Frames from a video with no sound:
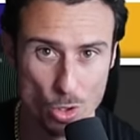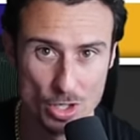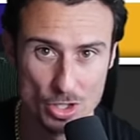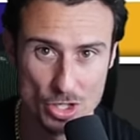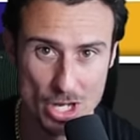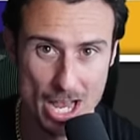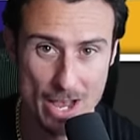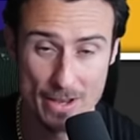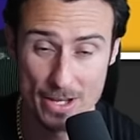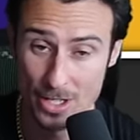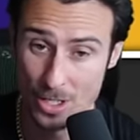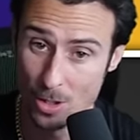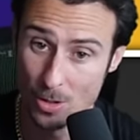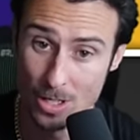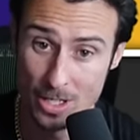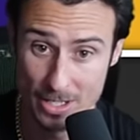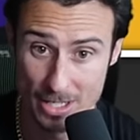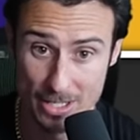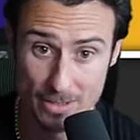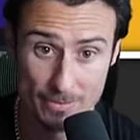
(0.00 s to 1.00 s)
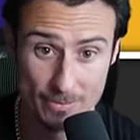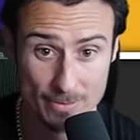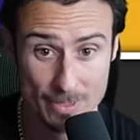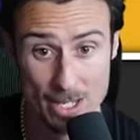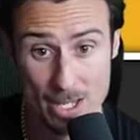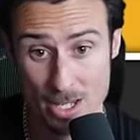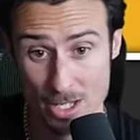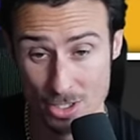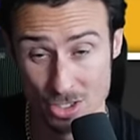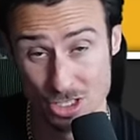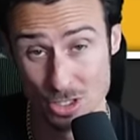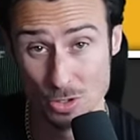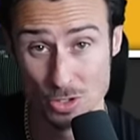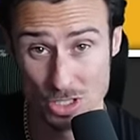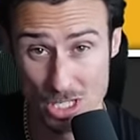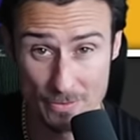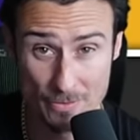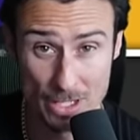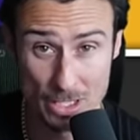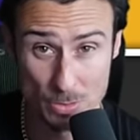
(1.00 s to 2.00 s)
and, you know, and Steelers
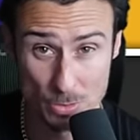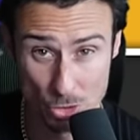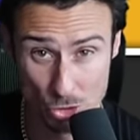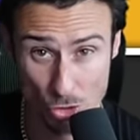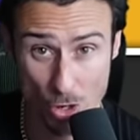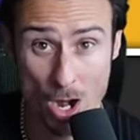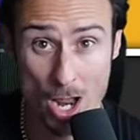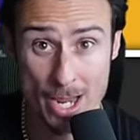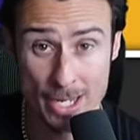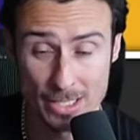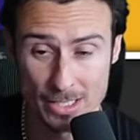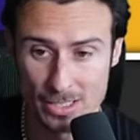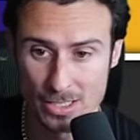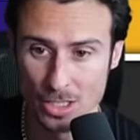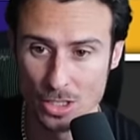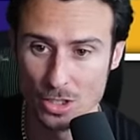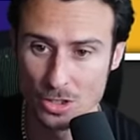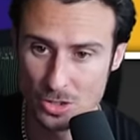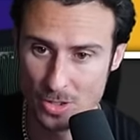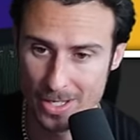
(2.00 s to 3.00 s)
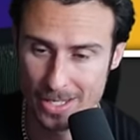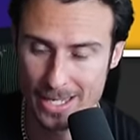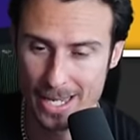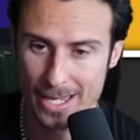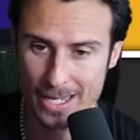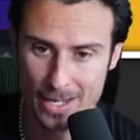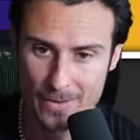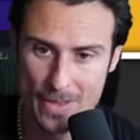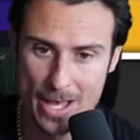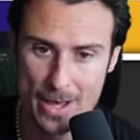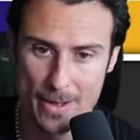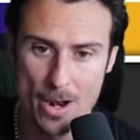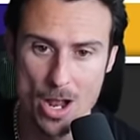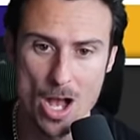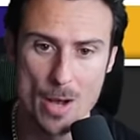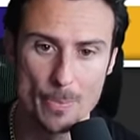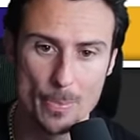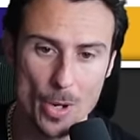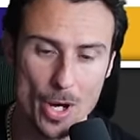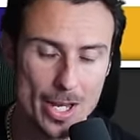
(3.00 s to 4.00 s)
defense was trying still, so they can't give that
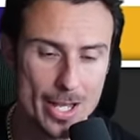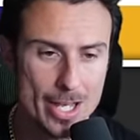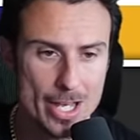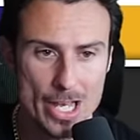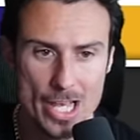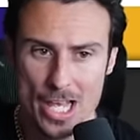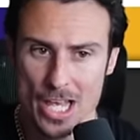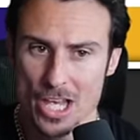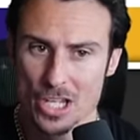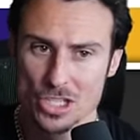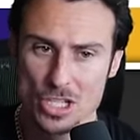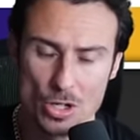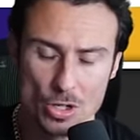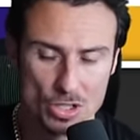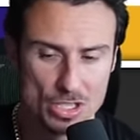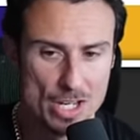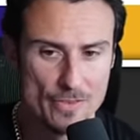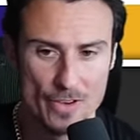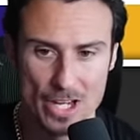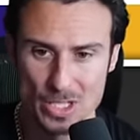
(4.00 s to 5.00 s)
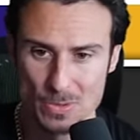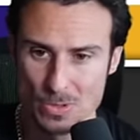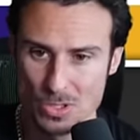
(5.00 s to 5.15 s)
up, but Steelers defense was